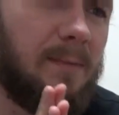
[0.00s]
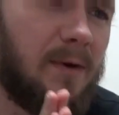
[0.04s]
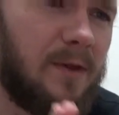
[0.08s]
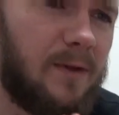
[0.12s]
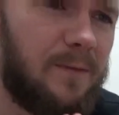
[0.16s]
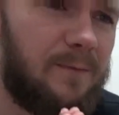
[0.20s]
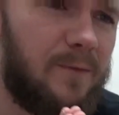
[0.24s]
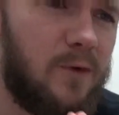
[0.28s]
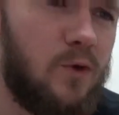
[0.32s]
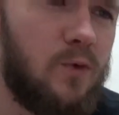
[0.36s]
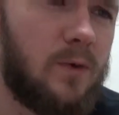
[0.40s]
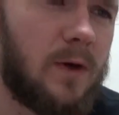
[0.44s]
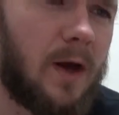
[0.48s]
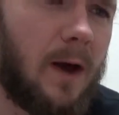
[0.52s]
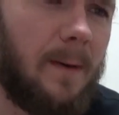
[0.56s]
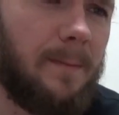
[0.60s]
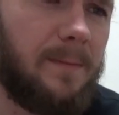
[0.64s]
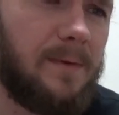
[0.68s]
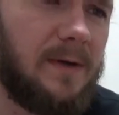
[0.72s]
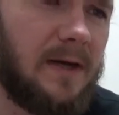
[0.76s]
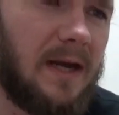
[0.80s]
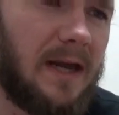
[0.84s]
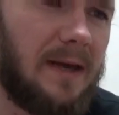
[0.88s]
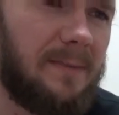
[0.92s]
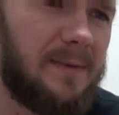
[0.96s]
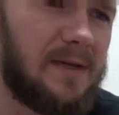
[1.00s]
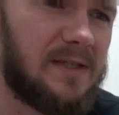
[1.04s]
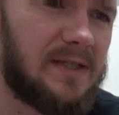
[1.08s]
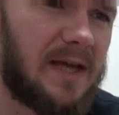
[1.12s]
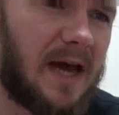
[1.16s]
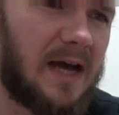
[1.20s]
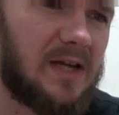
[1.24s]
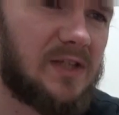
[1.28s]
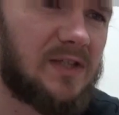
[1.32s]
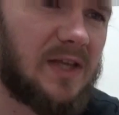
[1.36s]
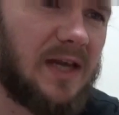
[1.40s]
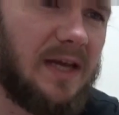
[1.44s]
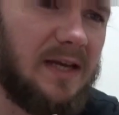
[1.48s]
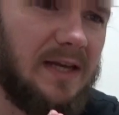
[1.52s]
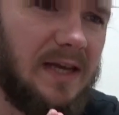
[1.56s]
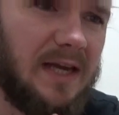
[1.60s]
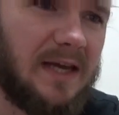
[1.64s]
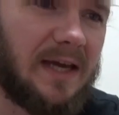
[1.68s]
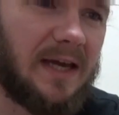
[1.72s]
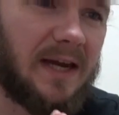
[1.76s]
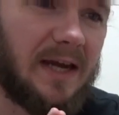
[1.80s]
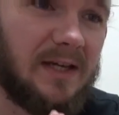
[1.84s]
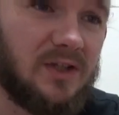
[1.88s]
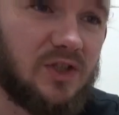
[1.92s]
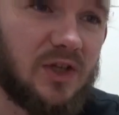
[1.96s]
But the full company name is actually
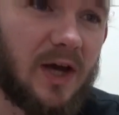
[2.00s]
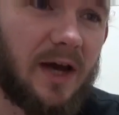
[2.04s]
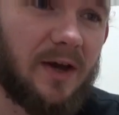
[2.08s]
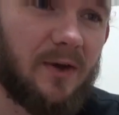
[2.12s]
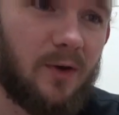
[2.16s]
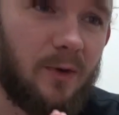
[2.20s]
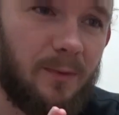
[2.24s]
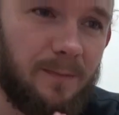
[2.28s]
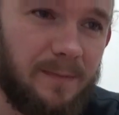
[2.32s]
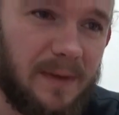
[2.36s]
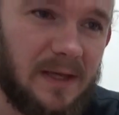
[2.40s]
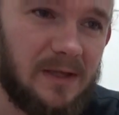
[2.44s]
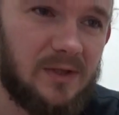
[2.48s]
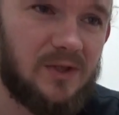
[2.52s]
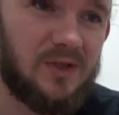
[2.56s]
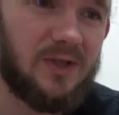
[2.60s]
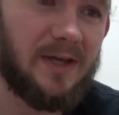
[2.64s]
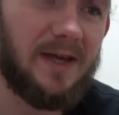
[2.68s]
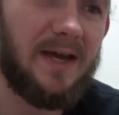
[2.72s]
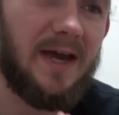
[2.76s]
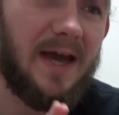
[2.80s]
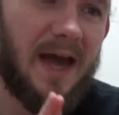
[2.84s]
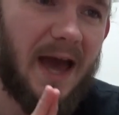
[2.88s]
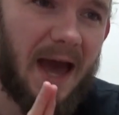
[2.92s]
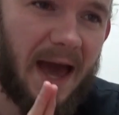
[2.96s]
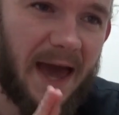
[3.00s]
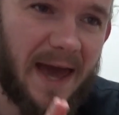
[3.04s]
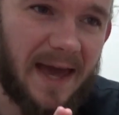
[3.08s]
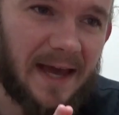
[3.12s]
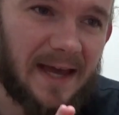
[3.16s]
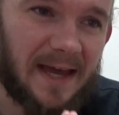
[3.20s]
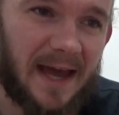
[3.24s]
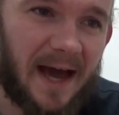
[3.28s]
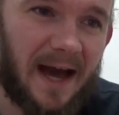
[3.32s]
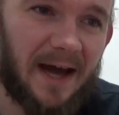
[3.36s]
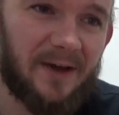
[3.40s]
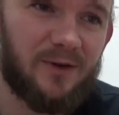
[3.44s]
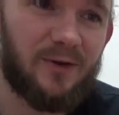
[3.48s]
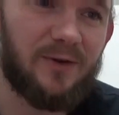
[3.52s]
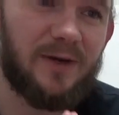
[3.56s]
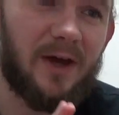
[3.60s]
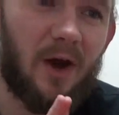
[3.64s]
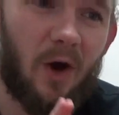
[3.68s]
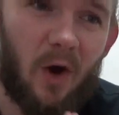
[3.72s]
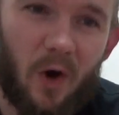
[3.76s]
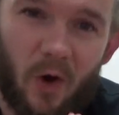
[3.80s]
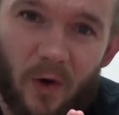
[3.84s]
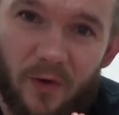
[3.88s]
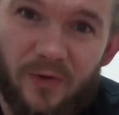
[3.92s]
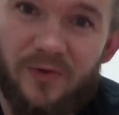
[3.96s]
Nikenchaya Mochi uh, Kadoya
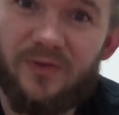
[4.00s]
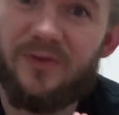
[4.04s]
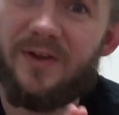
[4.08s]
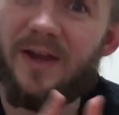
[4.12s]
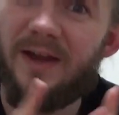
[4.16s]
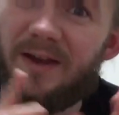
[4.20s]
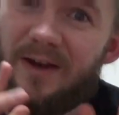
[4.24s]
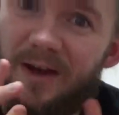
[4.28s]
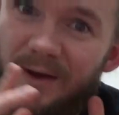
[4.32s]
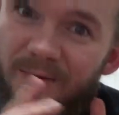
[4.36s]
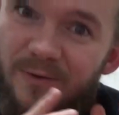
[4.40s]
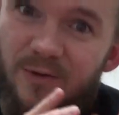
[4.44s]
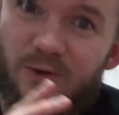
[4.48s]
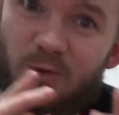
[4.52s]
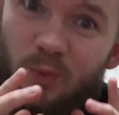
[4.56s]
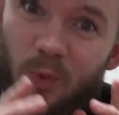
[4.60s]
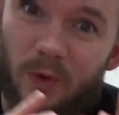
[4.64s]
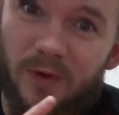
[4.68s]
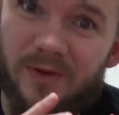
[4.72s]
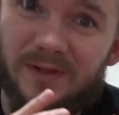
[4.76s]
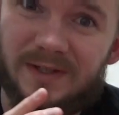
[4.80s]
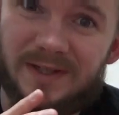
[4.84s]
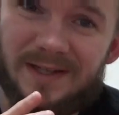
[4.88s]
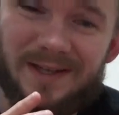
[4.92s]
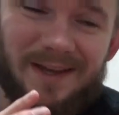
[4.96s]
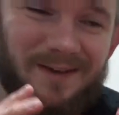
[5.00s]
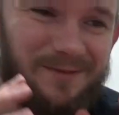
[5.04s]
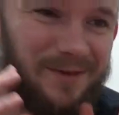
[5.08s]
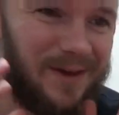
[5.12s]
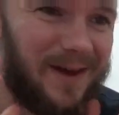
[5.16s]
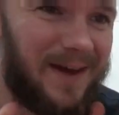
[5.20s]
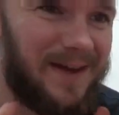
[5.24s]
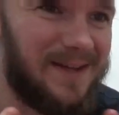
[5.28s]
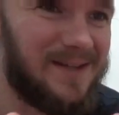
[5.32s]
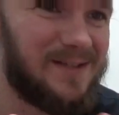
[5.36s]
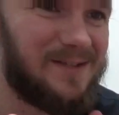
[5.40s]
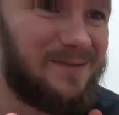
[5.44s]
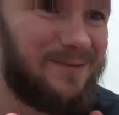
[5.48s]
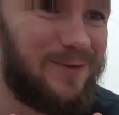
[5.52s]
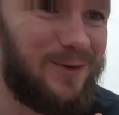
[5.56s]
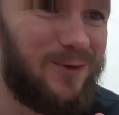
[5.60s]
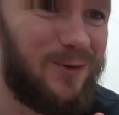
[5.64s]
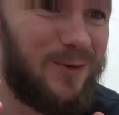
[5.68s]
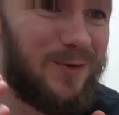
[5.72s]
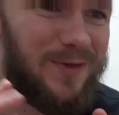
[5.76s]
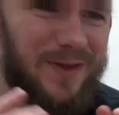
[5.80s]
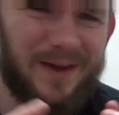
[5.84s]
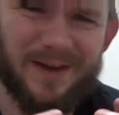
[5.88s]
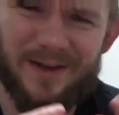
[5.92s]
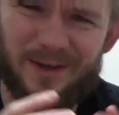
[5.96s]
Honten if you want to give it its full
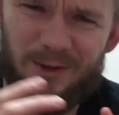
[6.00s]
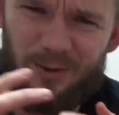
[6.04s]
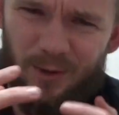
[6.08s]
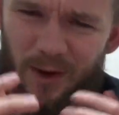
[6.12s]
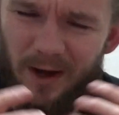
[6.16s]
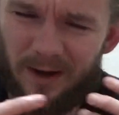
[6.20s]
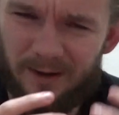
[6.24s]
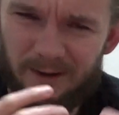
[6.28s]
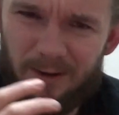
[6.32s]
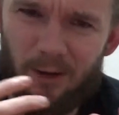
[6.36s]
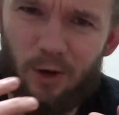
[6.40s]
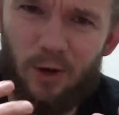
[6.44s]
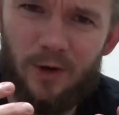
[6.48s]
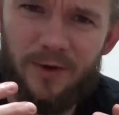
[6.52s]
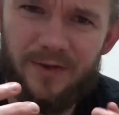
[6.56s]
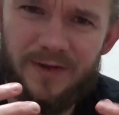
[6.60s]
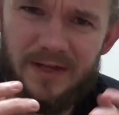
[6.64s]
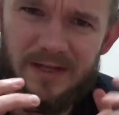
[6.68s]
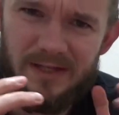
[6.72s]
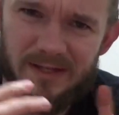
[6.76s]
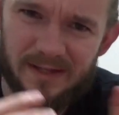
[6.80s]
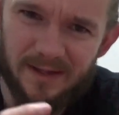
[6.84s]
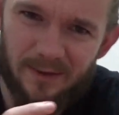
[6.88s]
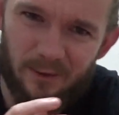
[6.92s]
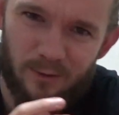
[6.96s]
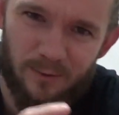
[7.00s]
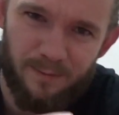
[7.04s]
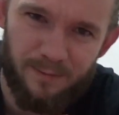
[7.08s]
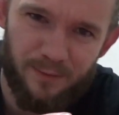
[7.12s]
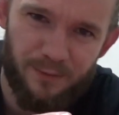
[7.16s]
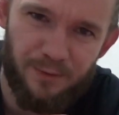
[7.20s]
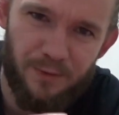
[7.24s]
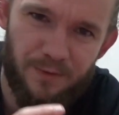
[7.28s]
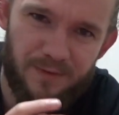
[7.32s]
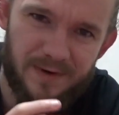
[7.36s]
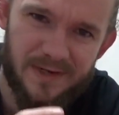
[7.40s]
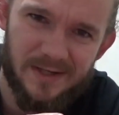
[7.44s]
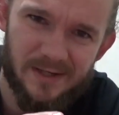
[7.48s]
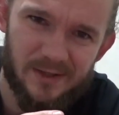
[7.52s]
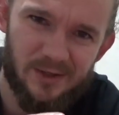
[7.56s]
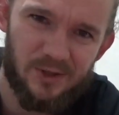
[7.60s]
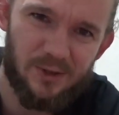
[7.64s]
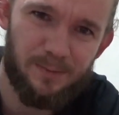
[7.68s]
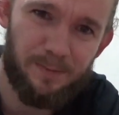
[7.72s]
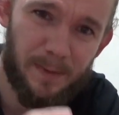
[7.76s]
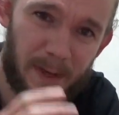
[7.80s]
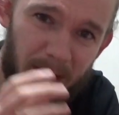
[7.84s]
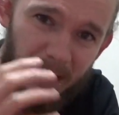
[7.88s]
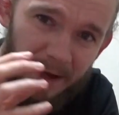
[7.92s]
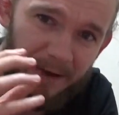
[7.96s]
thing. You know, a lot of these little breweries in
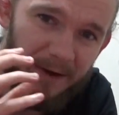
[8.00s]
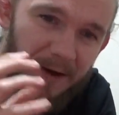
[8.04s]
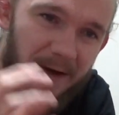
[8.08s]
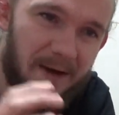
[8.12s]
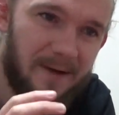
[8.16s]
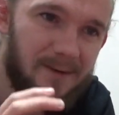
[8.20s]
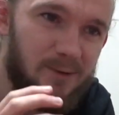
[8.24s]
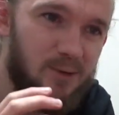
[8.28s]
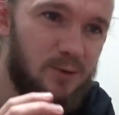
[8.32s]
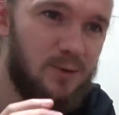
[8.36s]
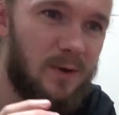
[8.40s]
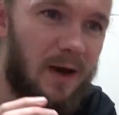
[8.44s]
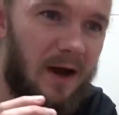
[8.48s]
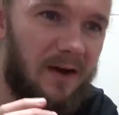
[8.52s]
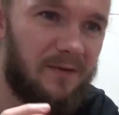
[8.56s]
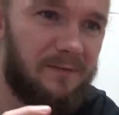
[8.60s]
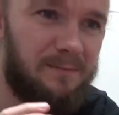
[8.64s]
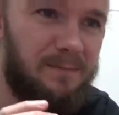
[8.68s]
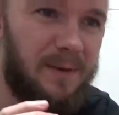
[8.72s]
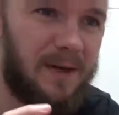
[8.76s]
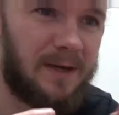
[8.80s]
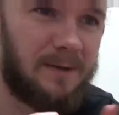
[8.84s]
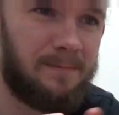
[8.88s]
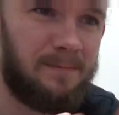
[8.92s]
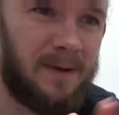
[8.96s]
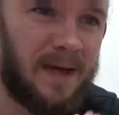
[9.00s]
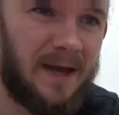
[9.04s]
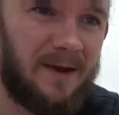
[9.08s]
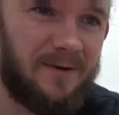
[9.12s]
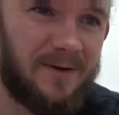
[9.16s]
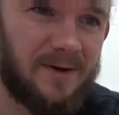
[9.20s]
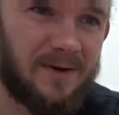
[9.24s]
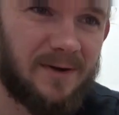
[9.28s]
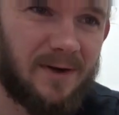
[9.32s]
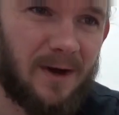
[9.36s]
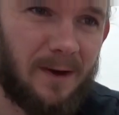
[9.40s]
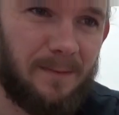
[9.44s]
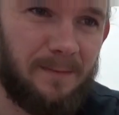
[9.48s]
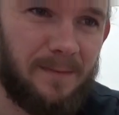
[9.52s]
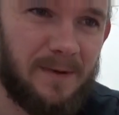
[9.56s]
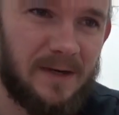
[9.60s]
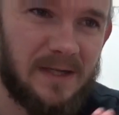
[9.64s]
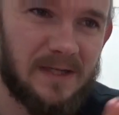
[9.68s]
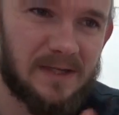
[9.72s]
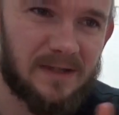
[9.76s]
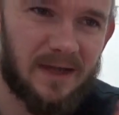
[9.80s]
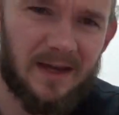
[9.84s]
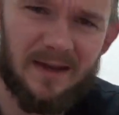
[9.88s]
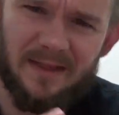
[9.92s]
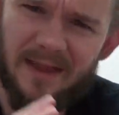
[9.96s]
Japan do have big parent
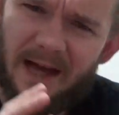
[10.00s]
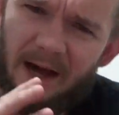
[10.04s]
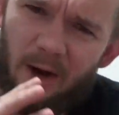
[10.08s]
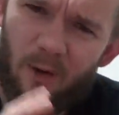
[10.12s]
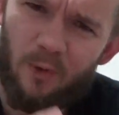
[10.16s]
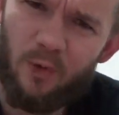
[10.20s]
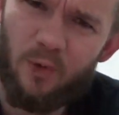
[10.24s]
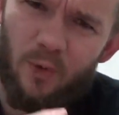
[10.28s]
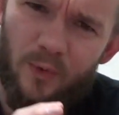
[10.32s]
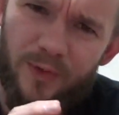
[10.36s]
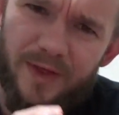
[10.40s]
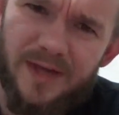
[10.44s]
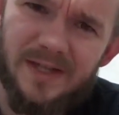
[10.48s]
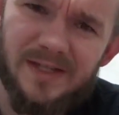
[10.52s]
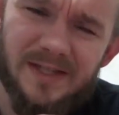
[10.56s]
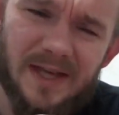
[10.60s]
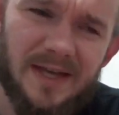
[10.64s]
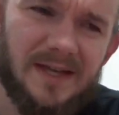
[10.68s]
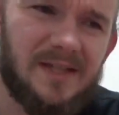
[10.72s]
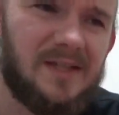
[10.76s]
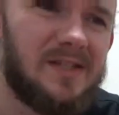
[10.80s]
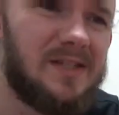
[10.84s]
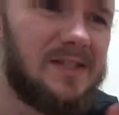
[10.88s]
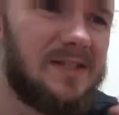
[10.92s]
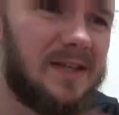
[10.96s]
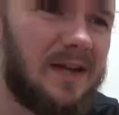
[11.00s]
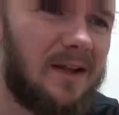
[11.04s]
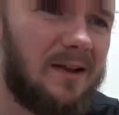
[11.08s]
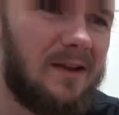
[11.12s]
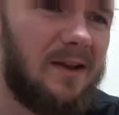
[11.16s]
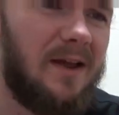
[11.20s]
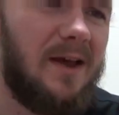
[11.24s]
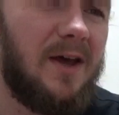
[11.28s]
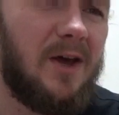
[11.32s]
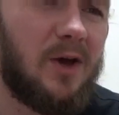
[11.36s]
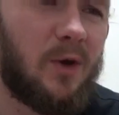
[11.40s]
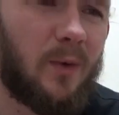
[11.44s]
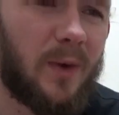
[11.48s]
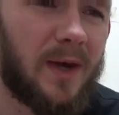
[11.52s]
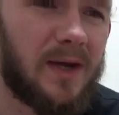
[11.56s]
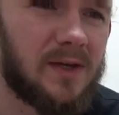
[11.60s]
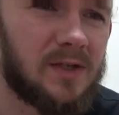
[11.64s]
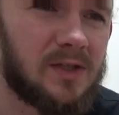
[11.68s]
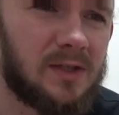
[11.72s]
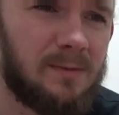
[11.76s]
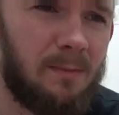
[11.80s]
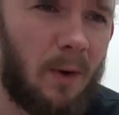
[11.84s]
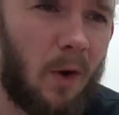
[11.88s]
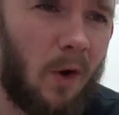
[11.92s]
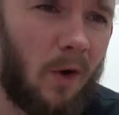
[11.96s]
companies like that, although this is still quite a
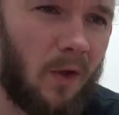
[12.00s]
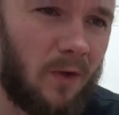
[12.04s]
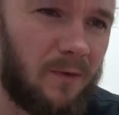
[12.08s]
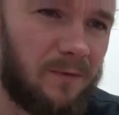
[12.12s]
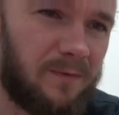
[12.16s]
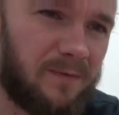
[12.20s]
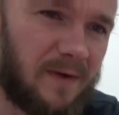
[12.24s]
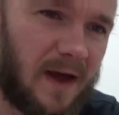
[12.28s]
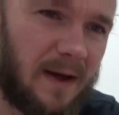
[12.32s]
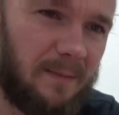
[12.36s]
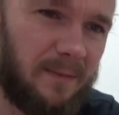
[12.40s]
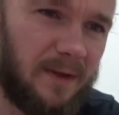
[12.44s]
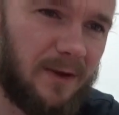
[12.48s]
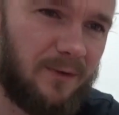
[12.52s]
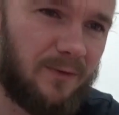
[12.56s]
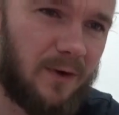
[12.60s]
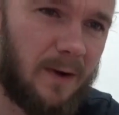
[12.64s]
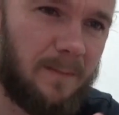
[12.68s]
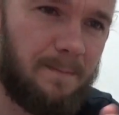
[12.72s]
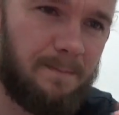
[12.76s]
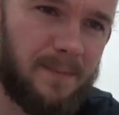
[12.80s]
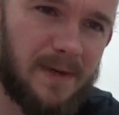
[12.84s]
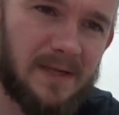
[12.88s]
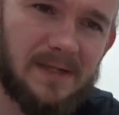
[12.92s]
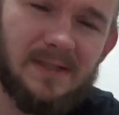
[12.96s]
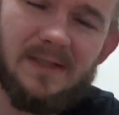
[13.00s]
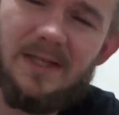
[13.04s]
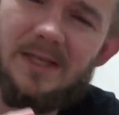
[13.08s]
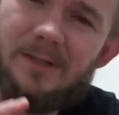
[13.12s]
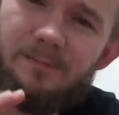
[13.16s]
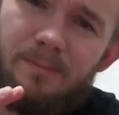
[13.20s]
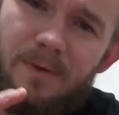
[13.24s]
small family run business.